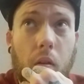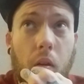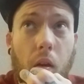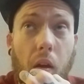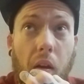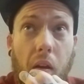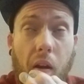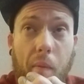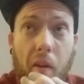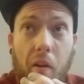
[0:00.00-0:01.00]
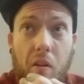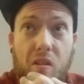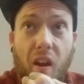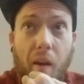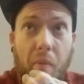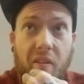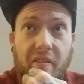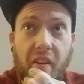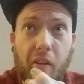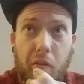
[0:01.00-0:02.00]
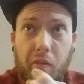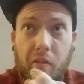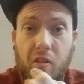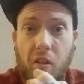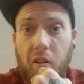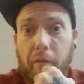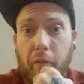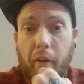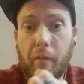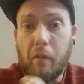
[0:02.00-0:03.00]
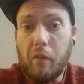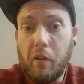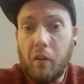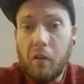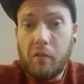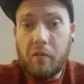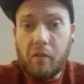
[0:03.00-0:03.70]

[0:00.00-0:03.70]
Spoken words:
I ended up getting a job at Azel's Chicken for a few years,